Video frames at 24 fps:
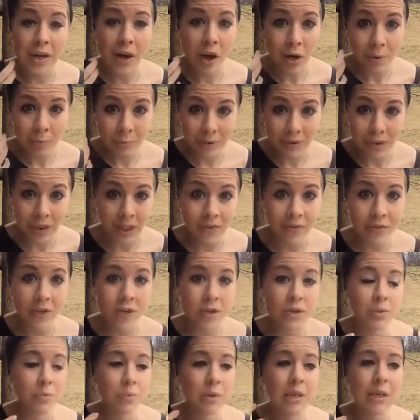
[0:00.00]

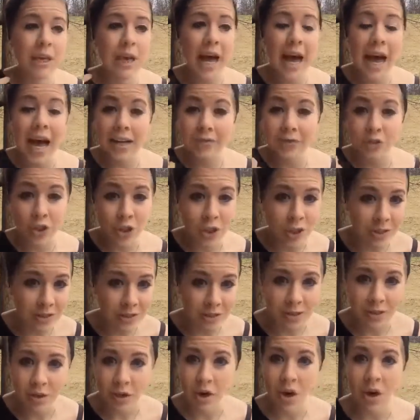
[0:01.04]
believers. We have Jesus
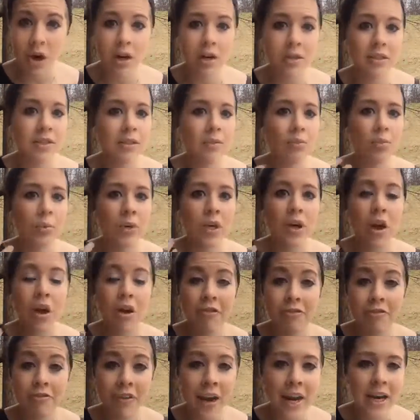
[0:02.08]
in our hearts, and we are
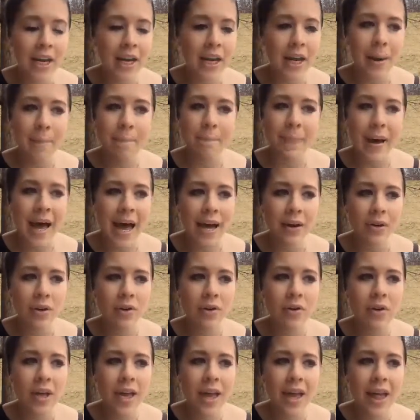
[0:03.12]
fighting a battle
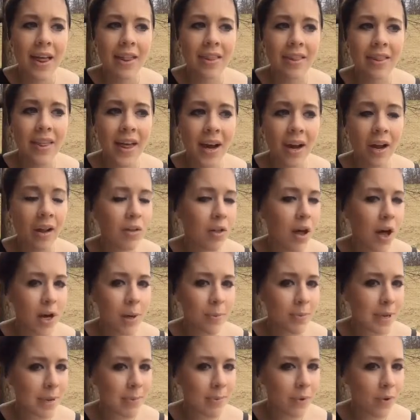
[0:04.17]
that a lot of
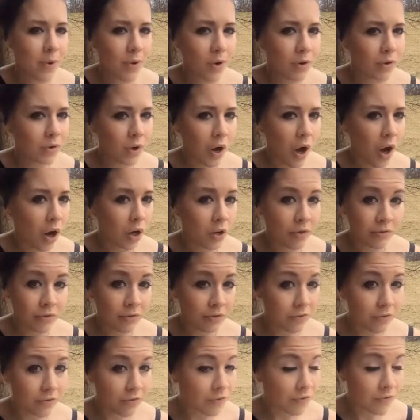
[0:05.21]
people aren't
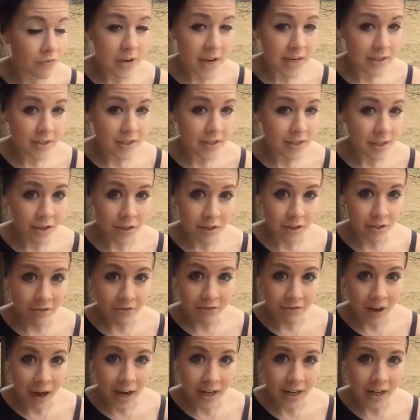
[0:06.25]
necessarily
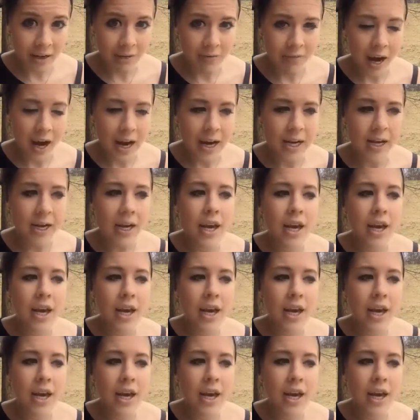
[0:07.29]
fighting, right?